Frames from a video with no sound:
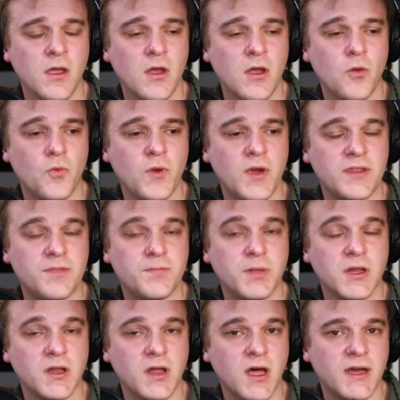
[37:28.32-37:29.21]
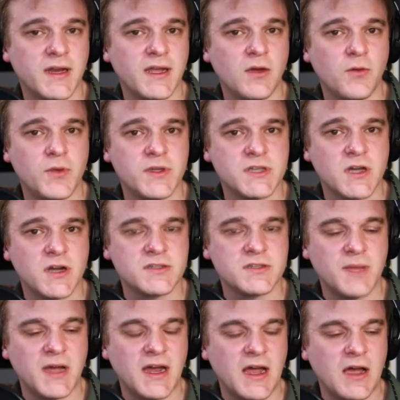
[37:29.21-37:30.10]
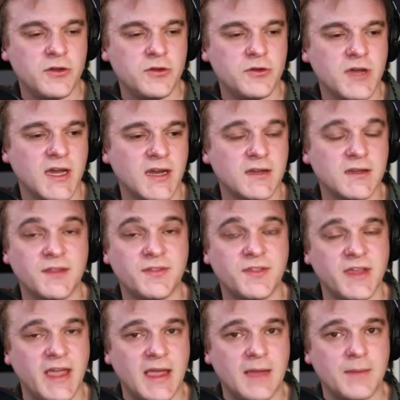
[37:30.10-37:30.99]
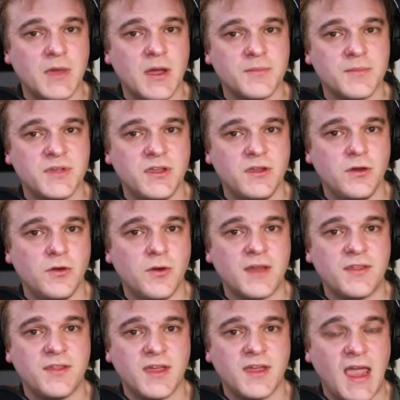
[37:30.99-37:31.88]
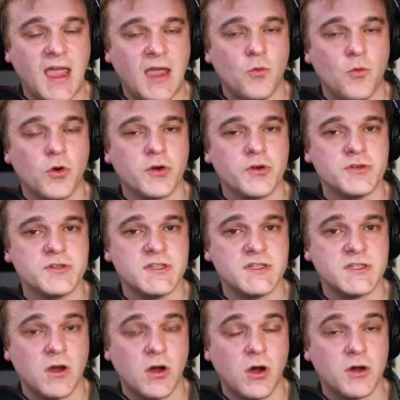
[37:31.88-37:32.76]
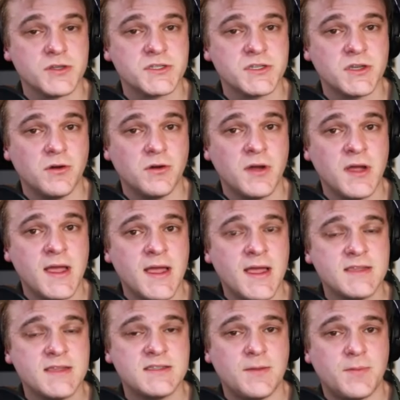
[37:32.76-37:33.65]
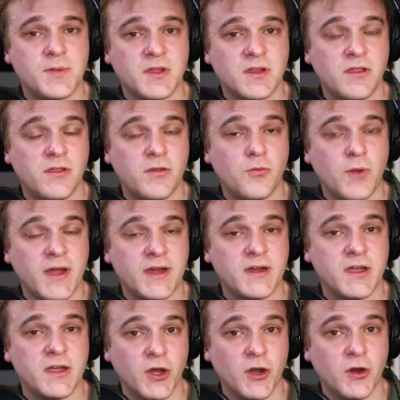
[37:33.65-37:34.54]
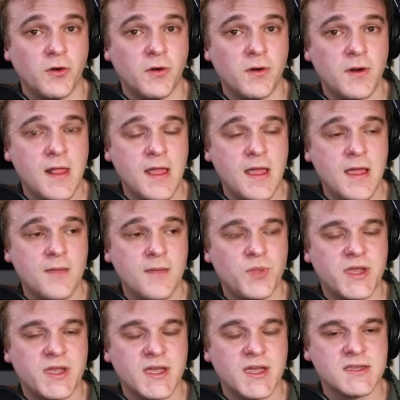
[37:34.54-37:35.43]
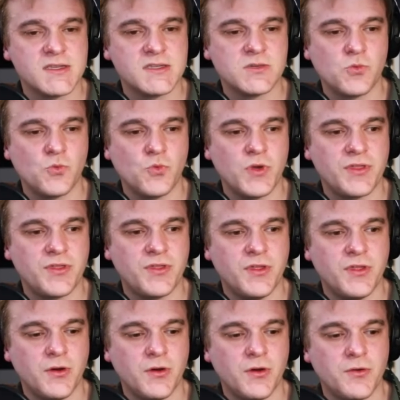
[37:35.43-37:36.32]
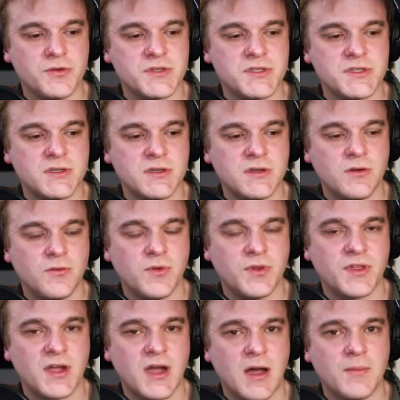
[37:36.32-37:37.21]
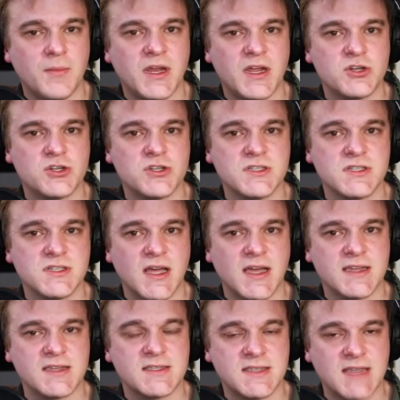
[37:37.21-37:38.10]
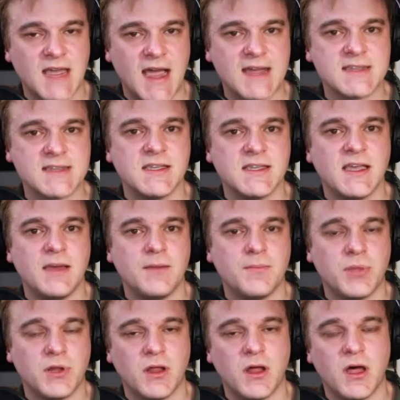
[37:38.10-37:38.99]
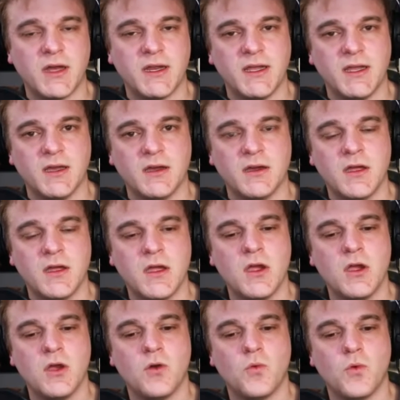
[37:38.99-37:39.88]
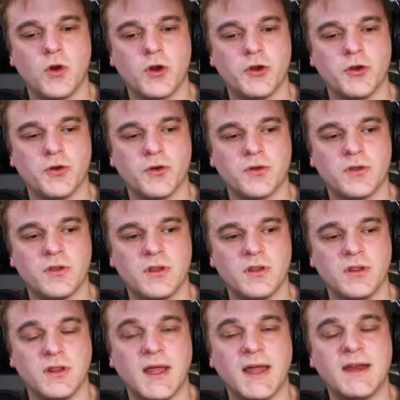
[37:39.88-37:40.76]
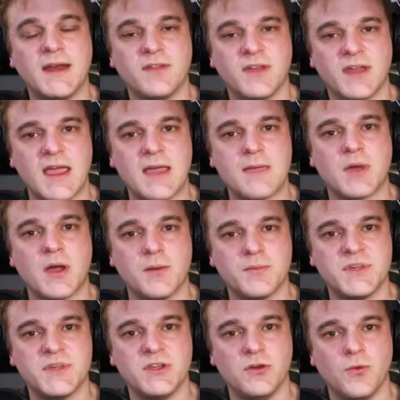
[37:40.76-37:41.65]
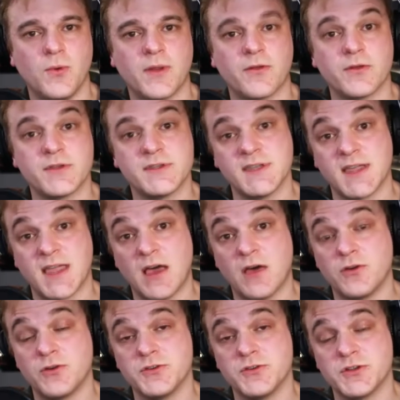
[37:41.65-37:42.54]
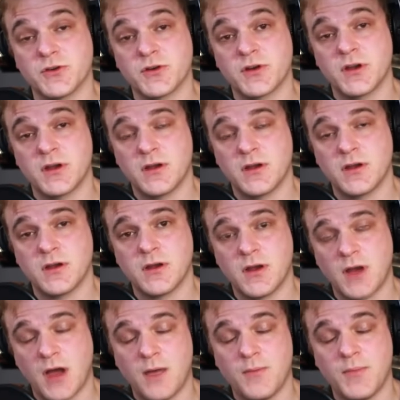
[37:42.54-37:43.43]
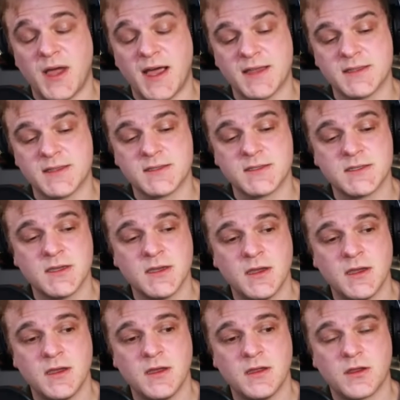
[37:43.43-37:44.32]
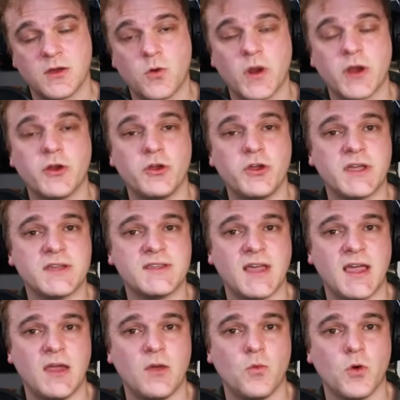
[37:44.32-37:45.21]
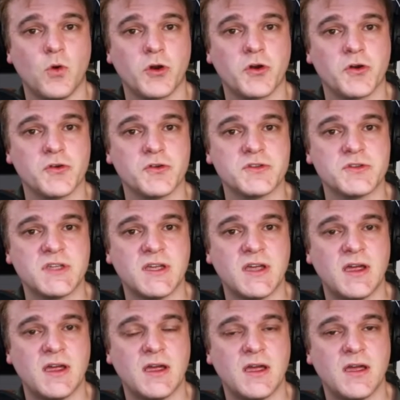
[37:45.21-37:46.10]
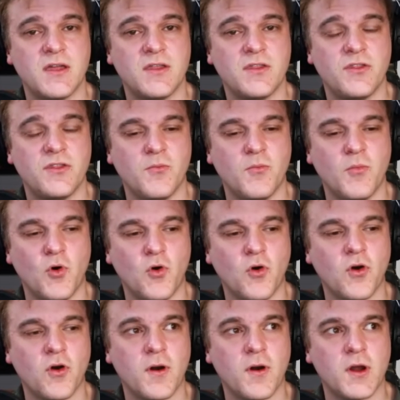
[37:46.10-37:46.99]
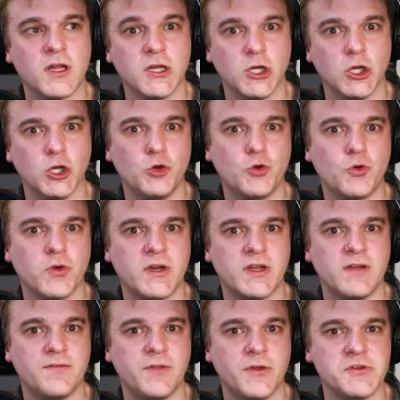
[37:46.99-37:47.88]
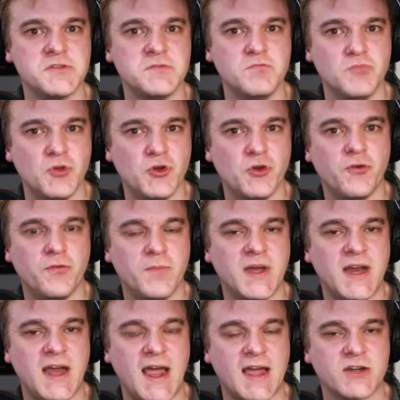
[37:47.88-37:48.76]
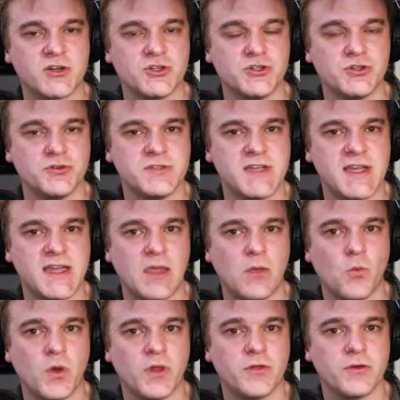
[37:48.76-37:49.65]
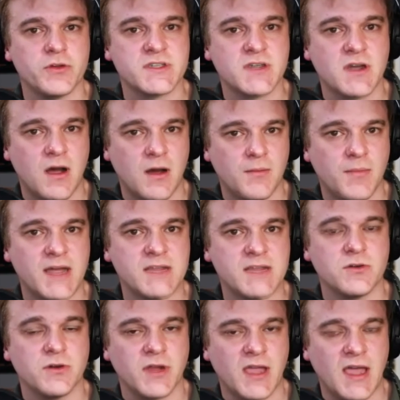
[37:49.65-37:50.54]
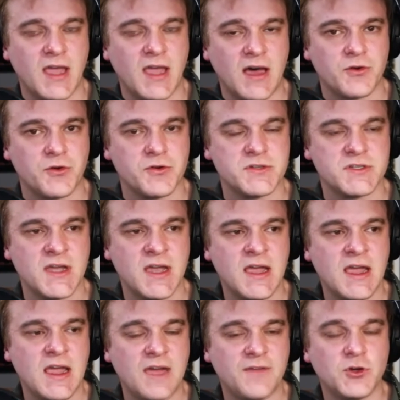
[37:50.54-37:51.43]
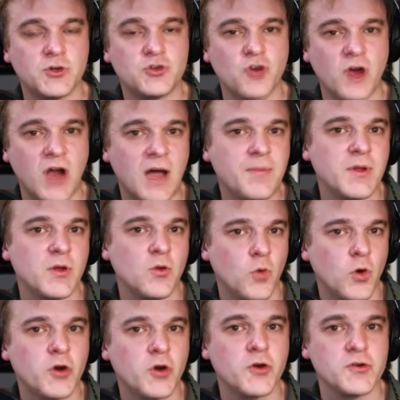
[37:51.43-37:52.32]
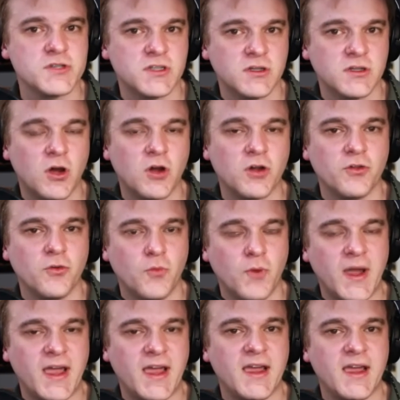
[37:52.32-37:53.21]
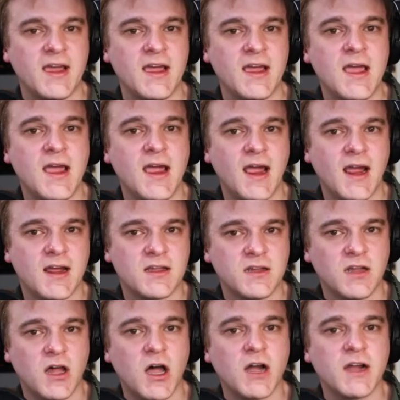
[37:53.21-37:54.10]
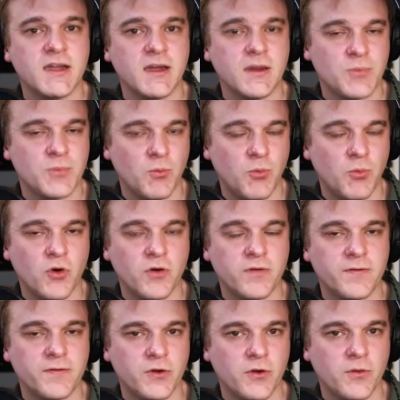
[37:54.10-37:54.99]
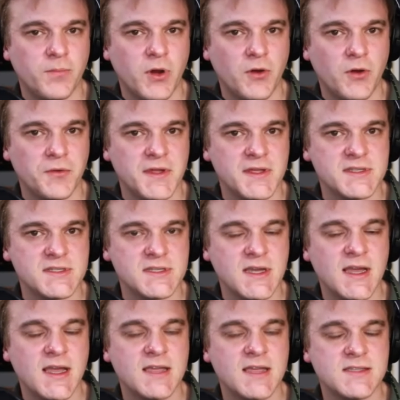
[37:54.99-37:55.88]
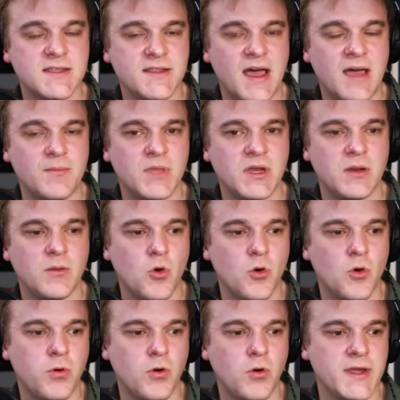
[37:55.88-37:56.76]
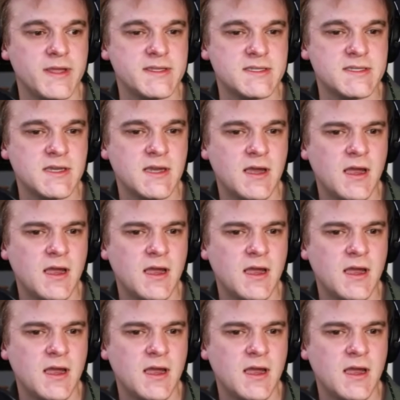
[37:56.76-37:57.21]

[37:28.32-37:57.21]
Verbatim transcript: With Polania, we talked about how you kind of let the game come to you. I think eight workers is also typically the way to go because with those with the combinations like Saxony and Polania, where you're letting the game come to you, whether it's encounters or combats, the quicker you get to eight workers, the more lucrative those movement actions you're taking, whether it's combats or encounters. If you're dropping workers along the way and clogging up the board for your opponents, it's that many more points.